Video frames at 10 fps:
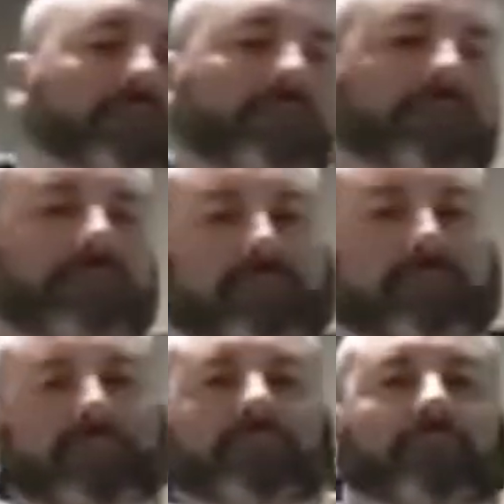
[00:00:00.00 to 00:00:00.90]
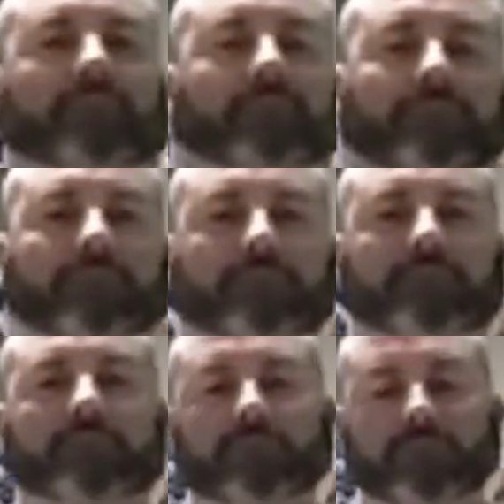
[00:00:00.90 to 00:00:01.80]

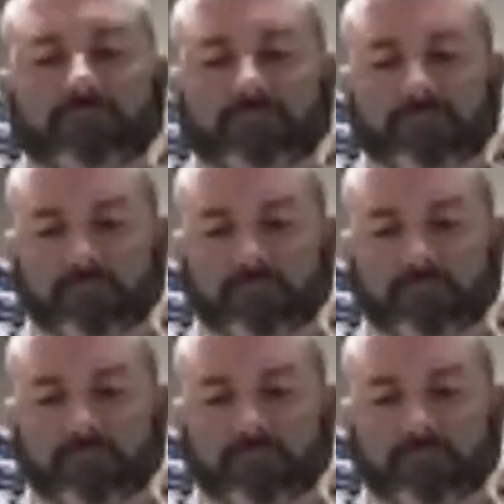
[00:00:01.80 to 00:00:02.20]
No words are spoken by the person on screen.